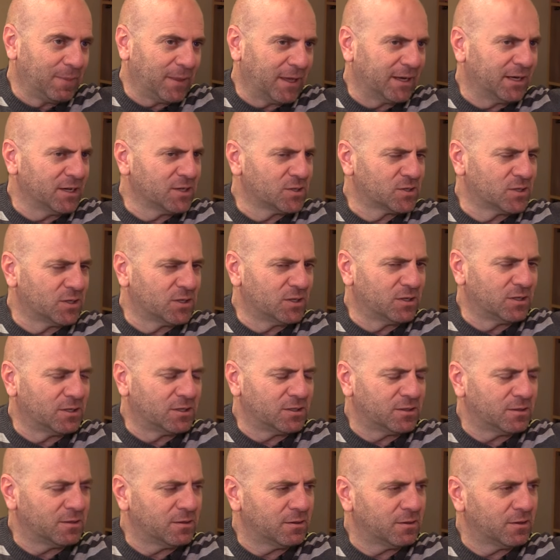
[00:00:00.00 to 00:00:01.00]
And I
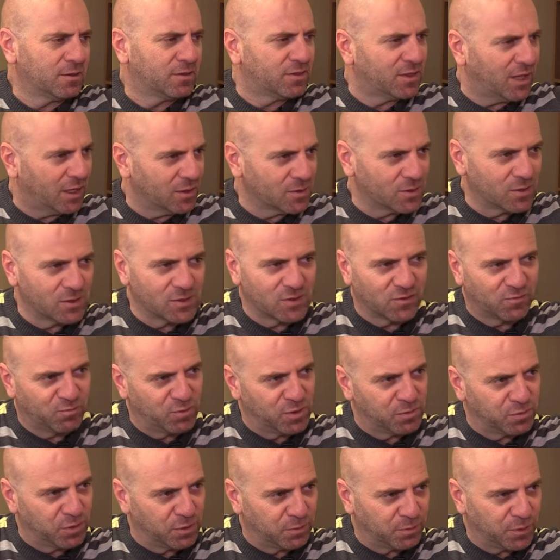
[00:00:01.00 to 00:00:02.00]
saw thousands of
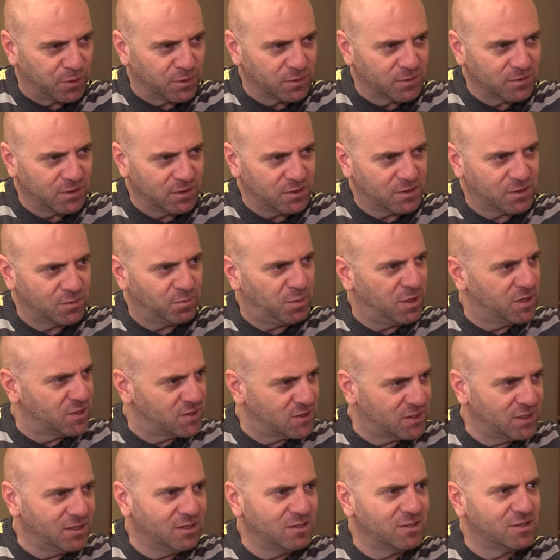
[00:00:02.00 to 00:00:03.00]
people protest,
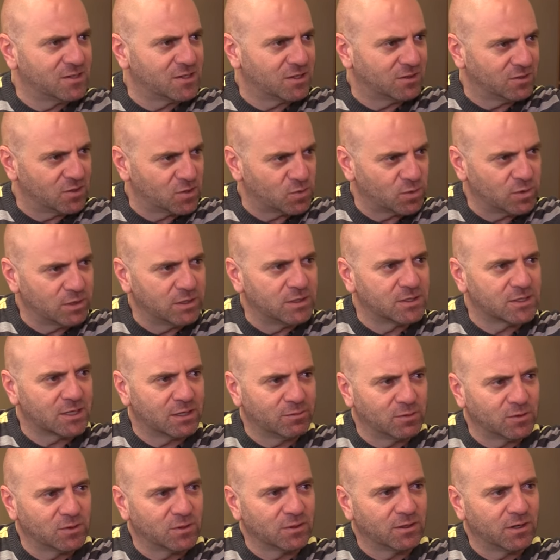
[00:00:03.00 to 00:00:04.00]
Palestinians and Israelis
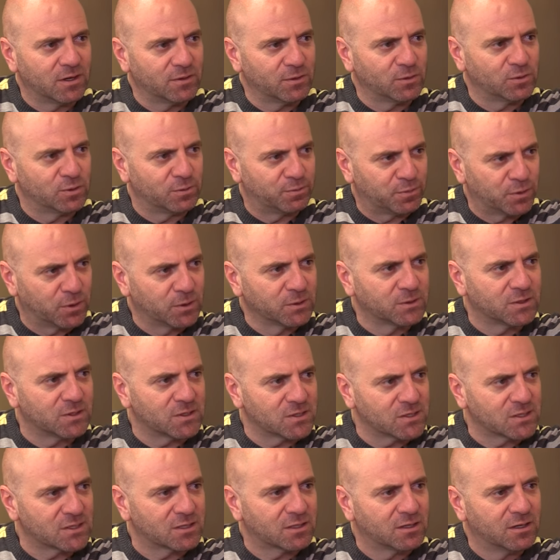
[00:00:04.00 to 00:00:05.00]
coming together to
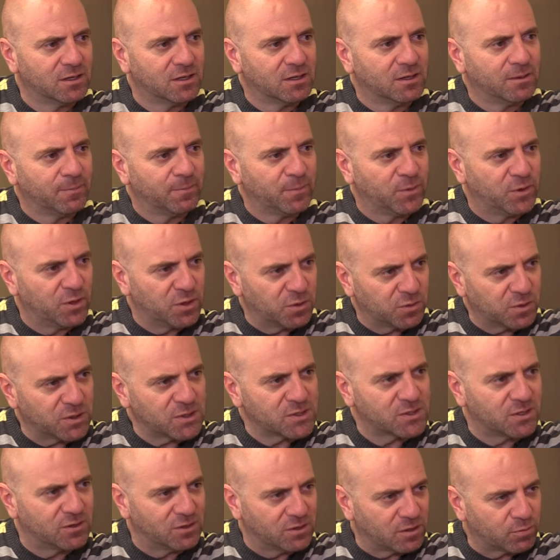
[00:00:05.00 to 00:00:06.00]
protest the
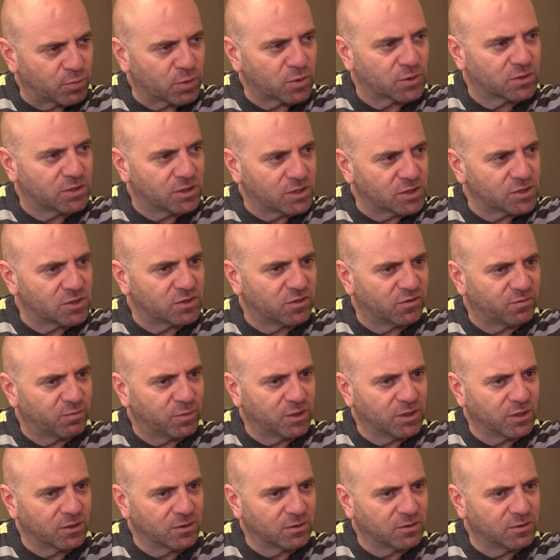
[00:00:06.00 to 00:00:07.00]
arrest and deportation of
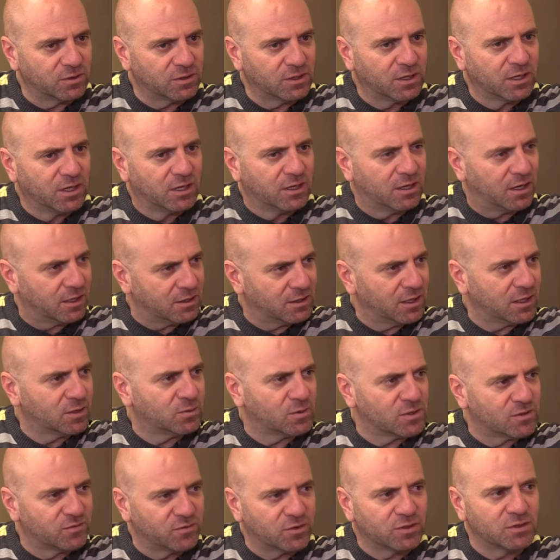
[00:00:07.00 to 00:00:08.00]
my uncle. And that
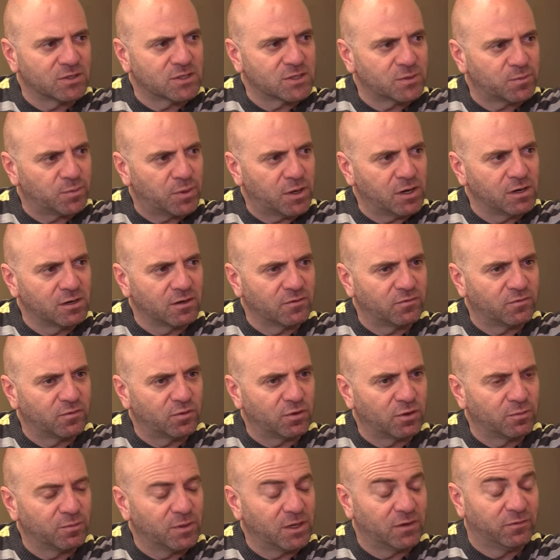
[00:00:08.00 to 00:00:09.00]
was very inspiring
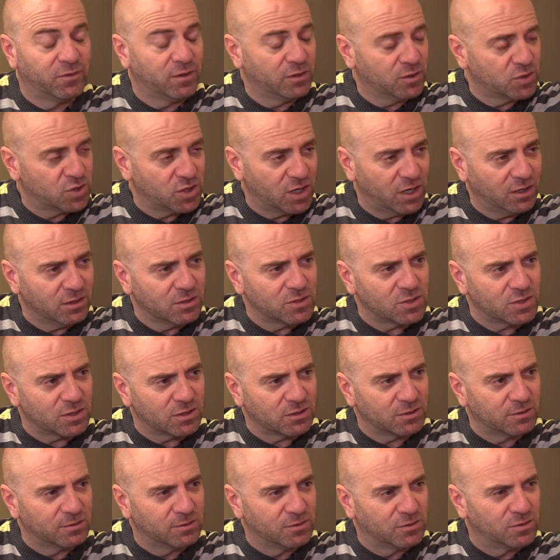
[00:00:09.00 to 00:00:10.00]
for me and very
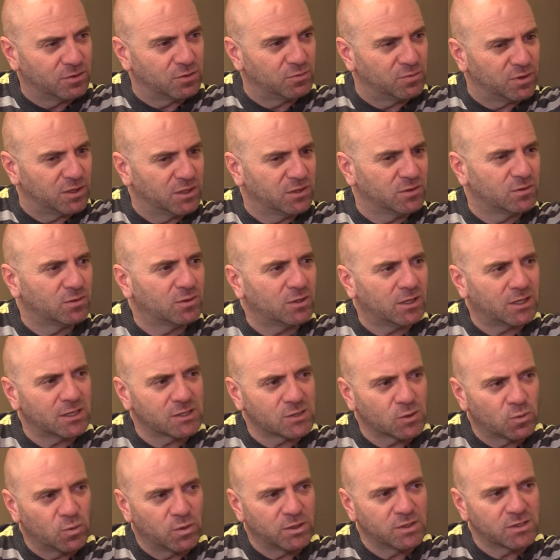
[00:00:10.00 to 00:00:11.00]
challenging to begin to
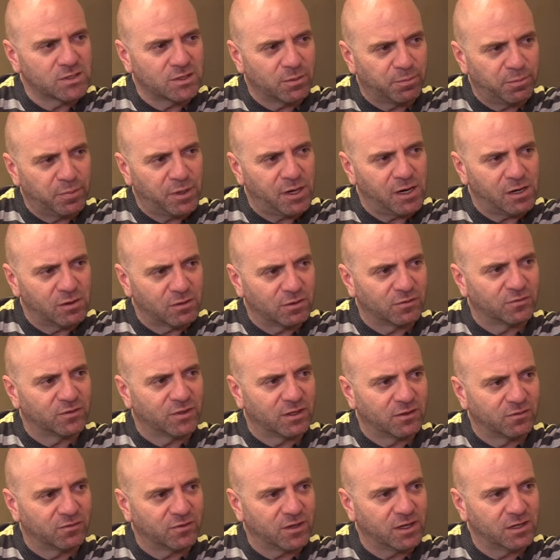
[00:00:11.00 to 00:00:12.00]
ask, what is the power of
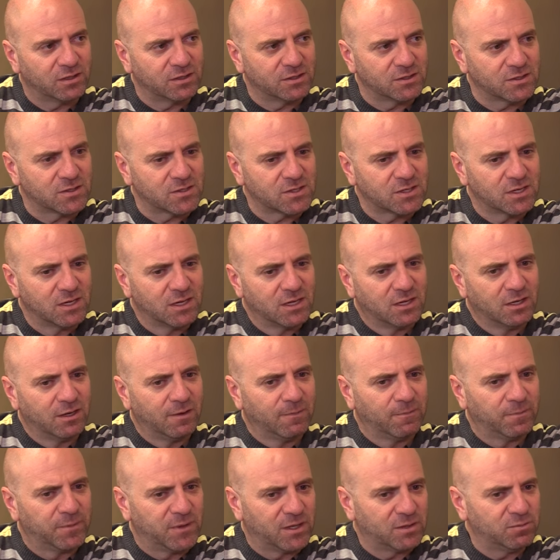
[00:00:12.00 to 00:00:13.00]
nonviolence
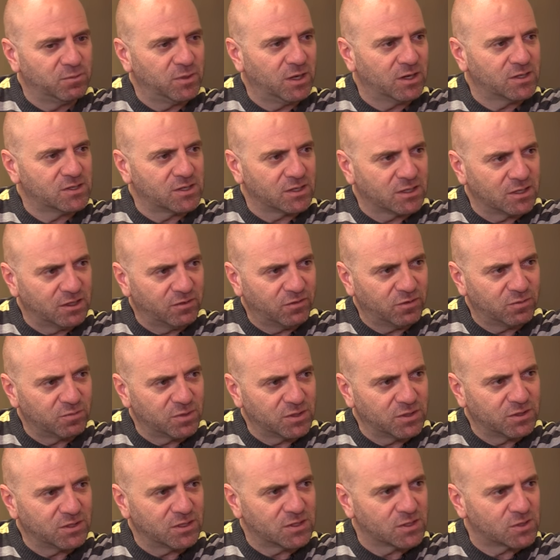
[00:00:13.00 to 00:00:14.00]
that makes a
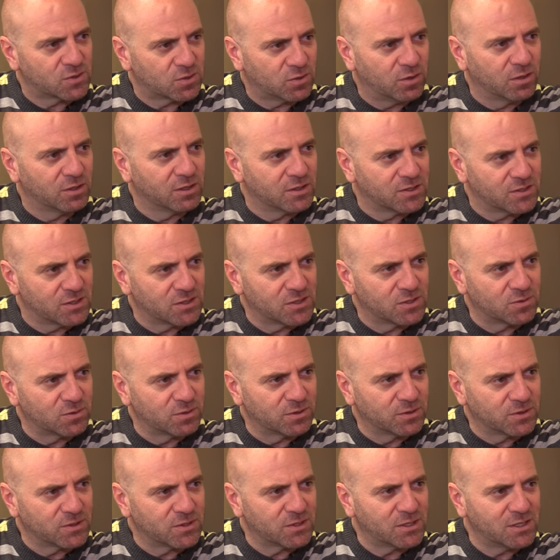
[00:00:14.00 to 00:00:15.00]
government as strong as
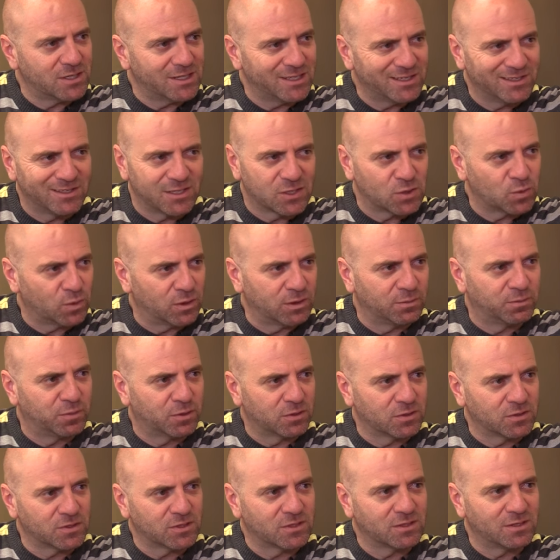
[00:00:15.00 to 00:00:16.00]
Israel see in this one
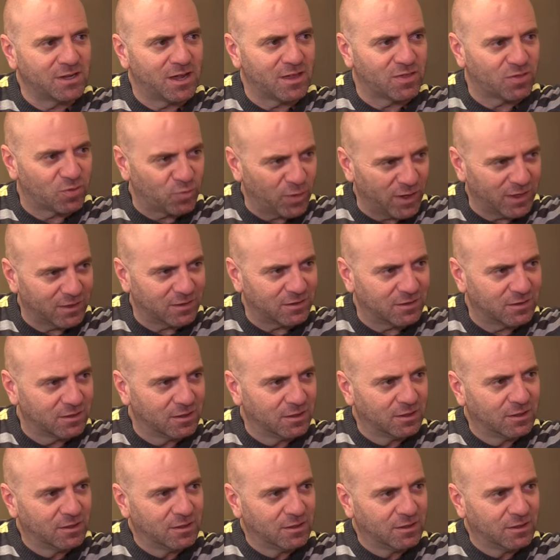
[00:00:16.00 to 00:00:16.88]
person a threat